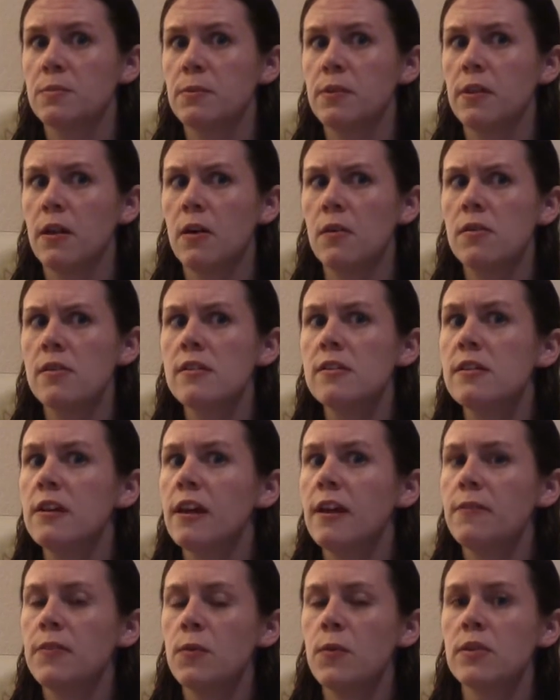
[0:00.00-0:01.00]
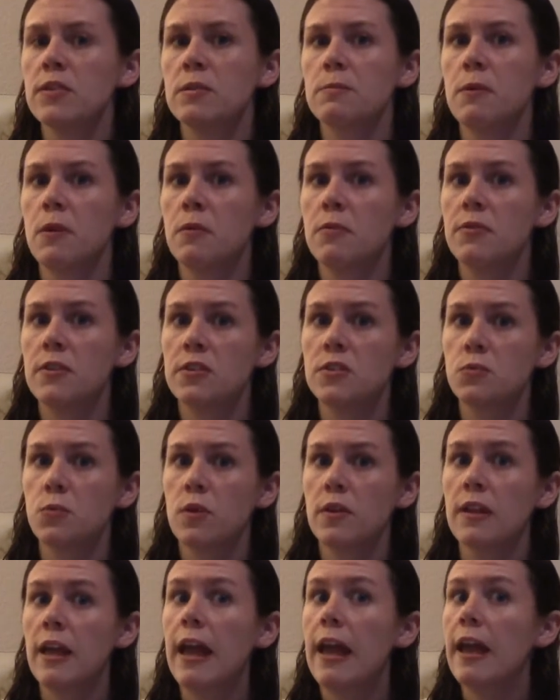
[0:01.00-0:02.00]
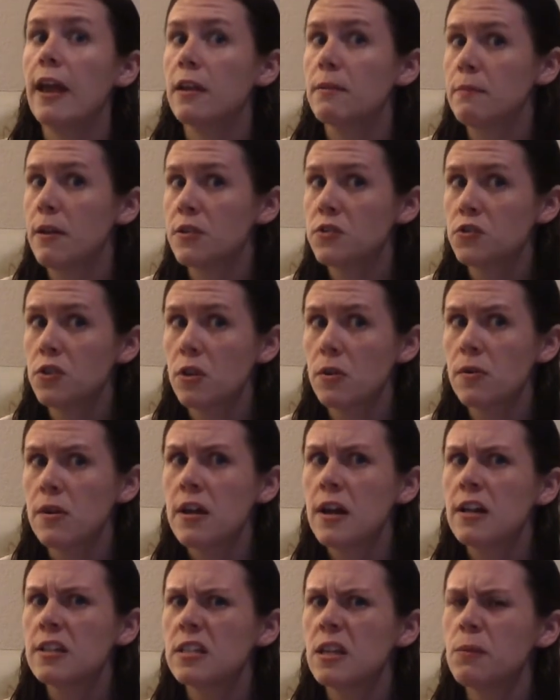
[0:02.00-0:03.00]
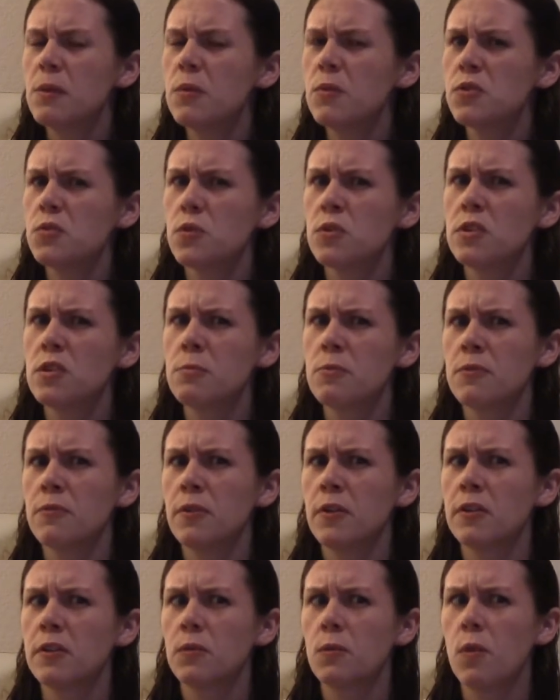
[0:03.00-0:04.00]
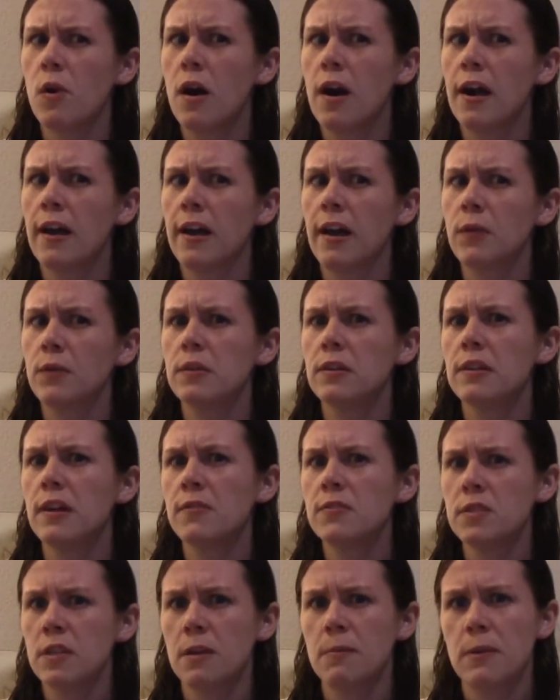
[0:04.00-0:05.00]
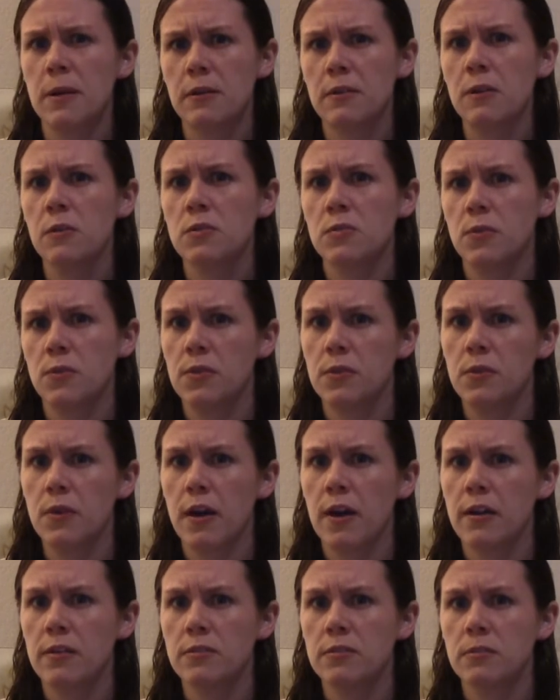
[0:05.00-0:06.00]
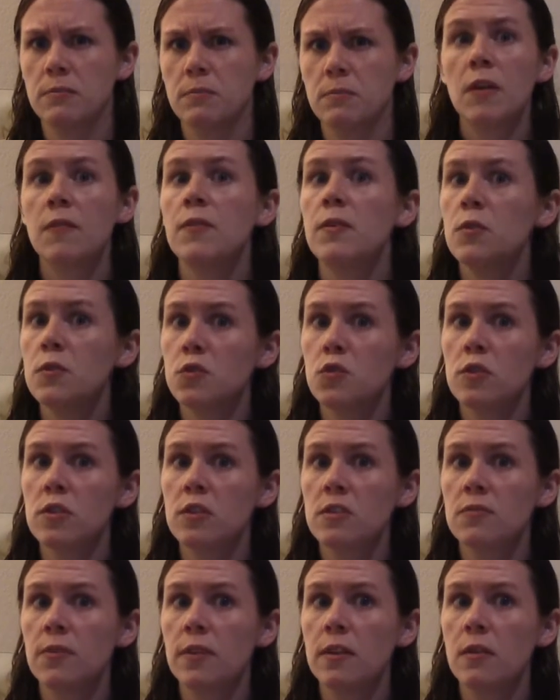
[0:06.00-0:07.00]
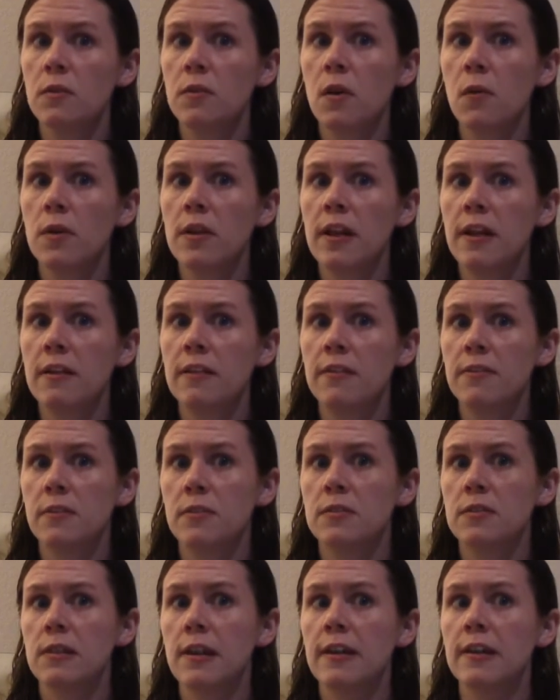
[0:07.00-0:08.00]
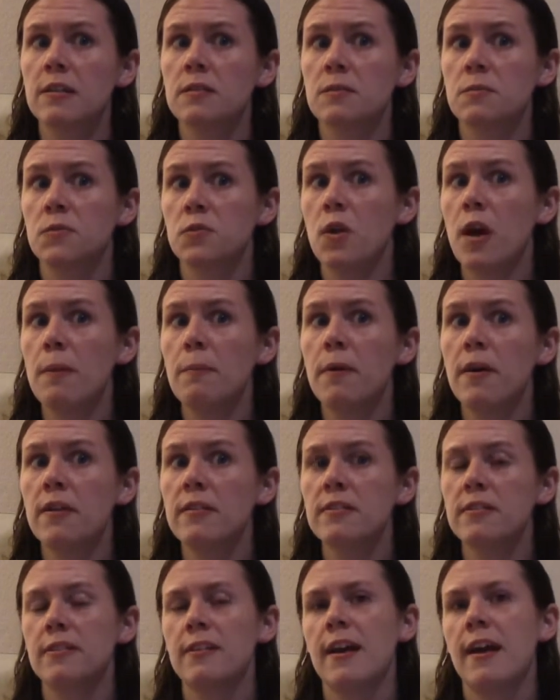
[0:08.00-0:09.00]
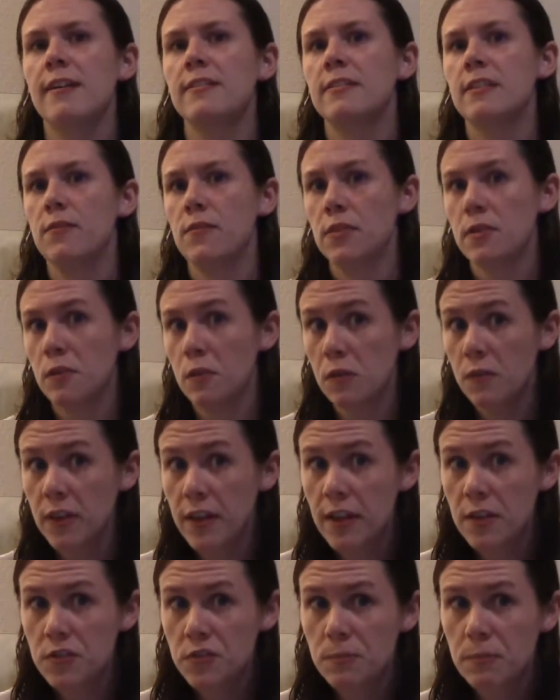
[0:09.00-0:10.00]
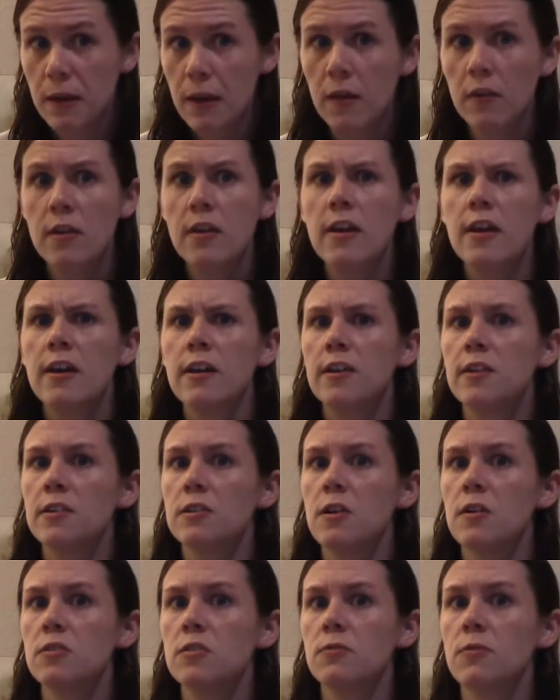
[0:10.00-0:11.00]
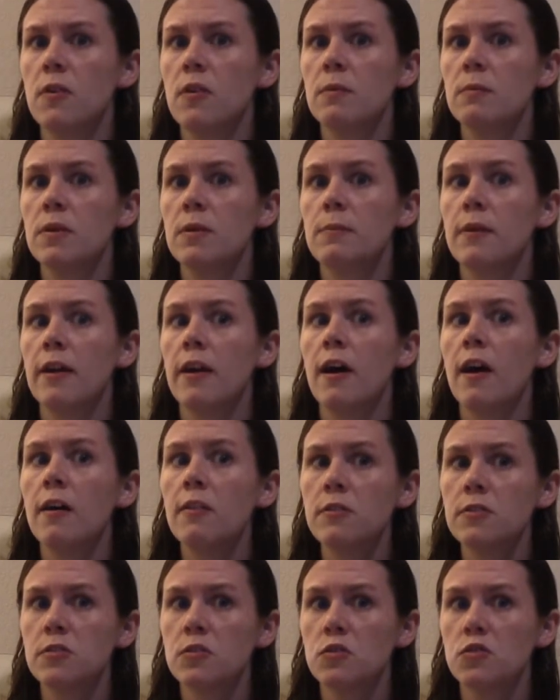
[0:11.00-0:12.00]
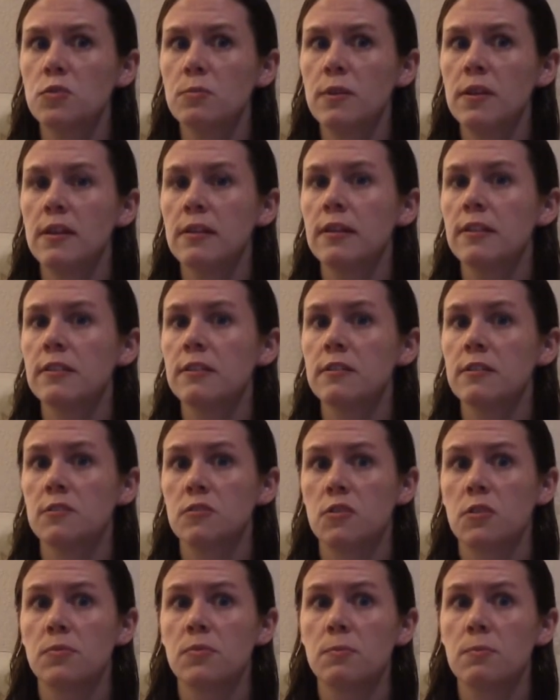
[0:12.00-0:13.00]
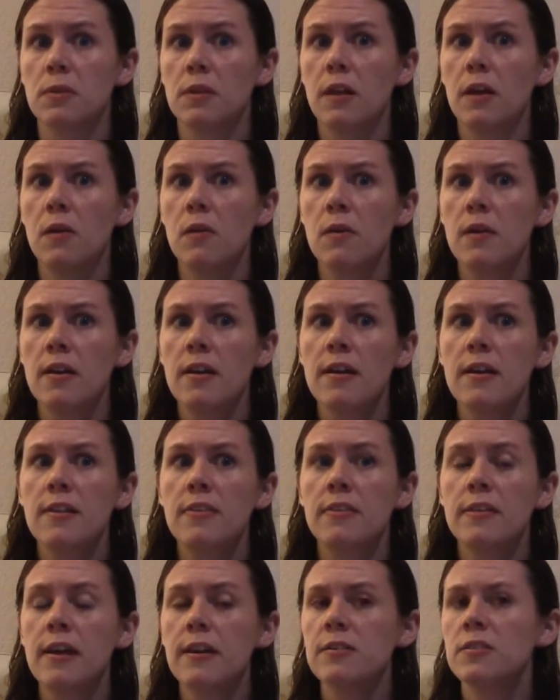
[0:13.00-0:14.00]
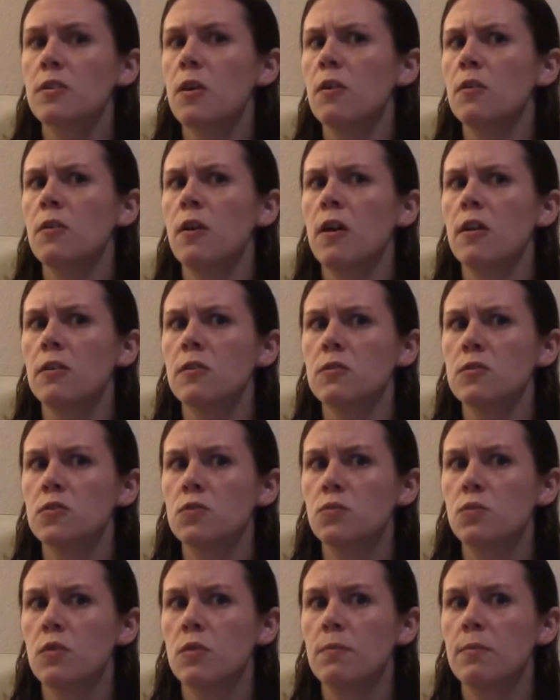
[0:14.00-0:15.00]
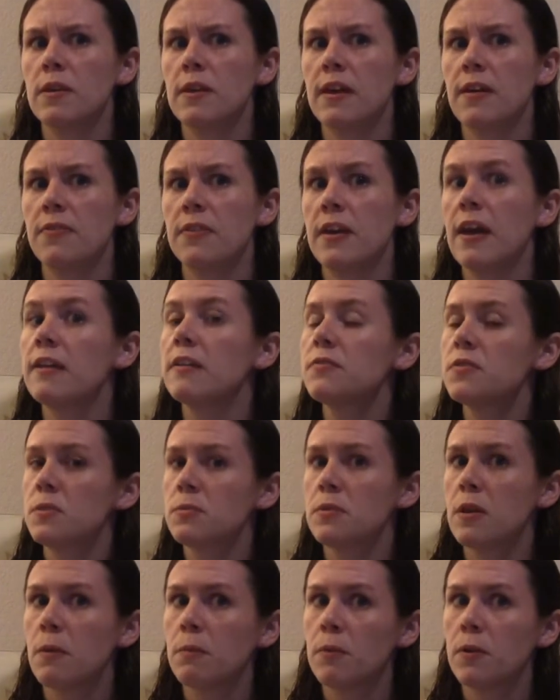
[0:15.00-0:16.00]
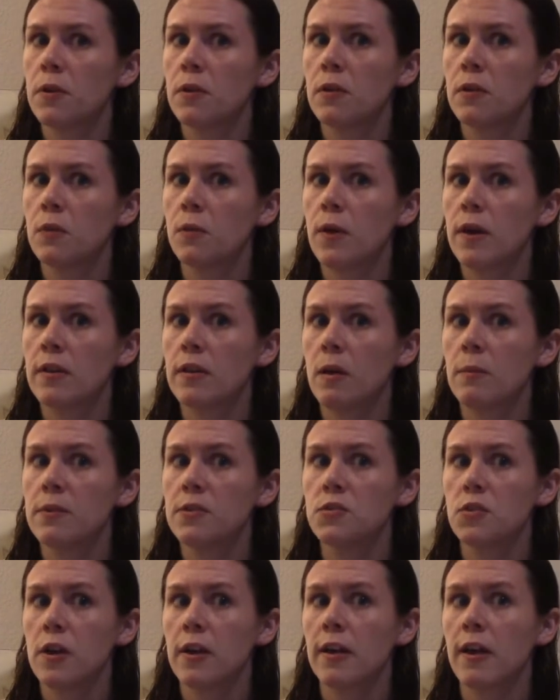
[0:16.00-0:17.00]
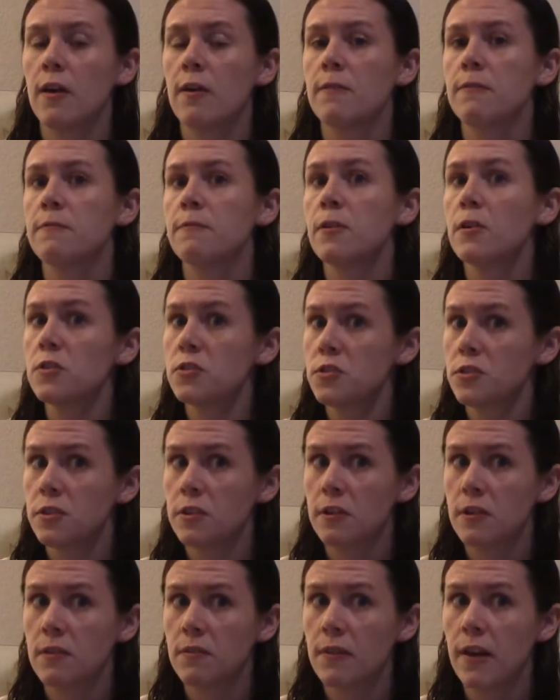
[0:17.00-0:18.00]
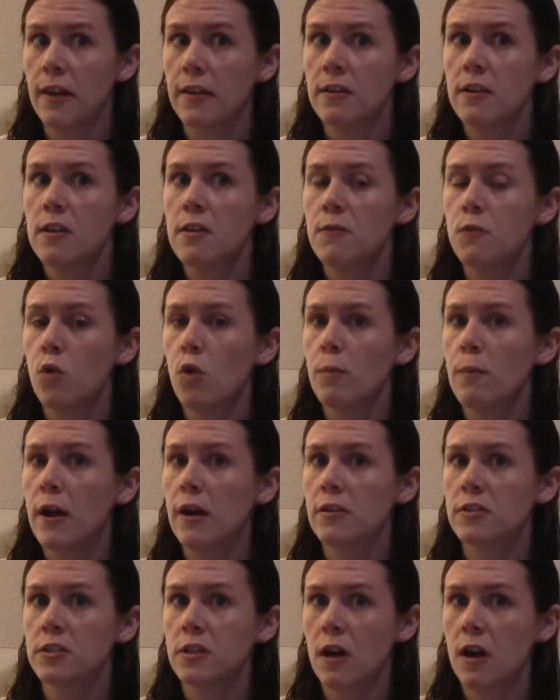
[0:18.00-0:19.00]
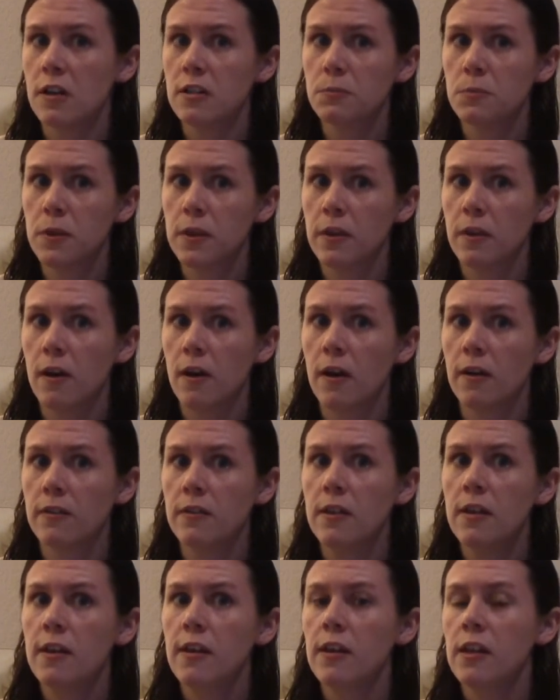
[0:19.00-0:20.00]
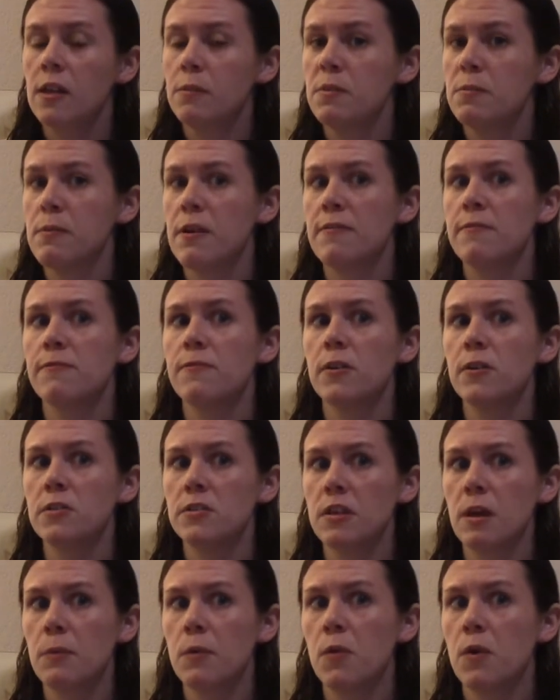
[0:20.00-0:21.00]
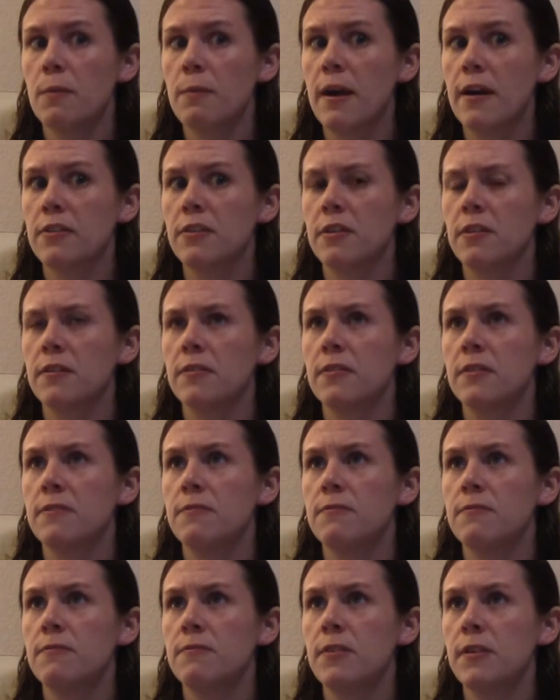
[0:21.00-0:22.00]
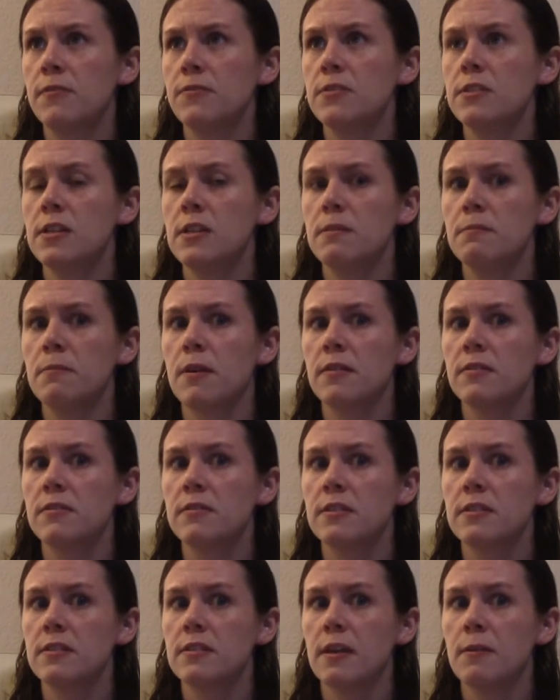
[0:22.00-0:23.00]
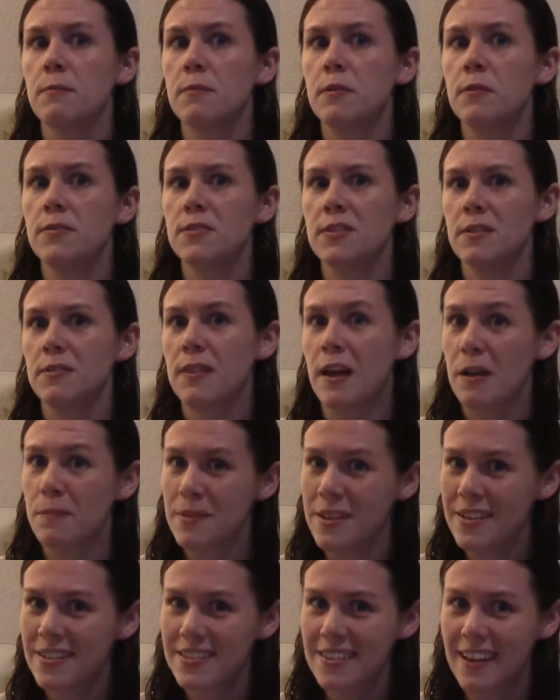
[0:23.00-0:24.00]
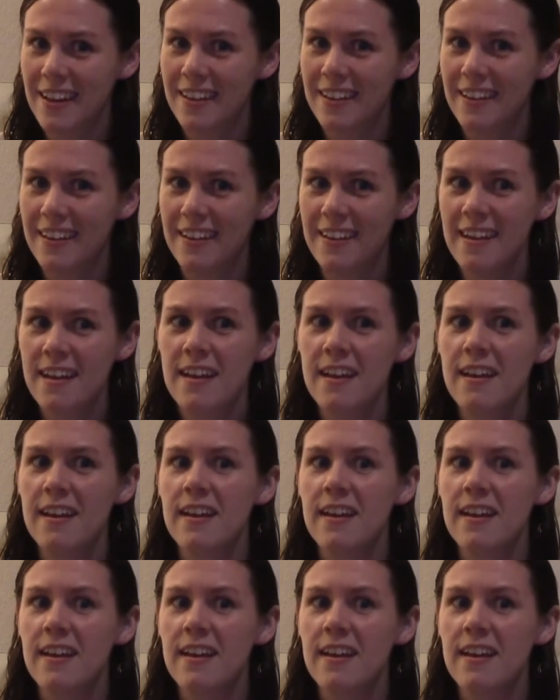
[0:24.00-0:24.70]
below. If you went to both this one and Metro, tell me which one you preferred and why. I would love to compare notes with you guys. If you enjoyed this video, go ahead and hit those like and subscribe buttons, yes, even the notification bell. You can also follow me on my other social media linked in the description below. The next Con Chronicles will be at the end of September when I'll be trying out a first-year event, Fort Myers Cosplay Con. It'll be my first time going back there in the 15 months since I moved, so that'll be exciting.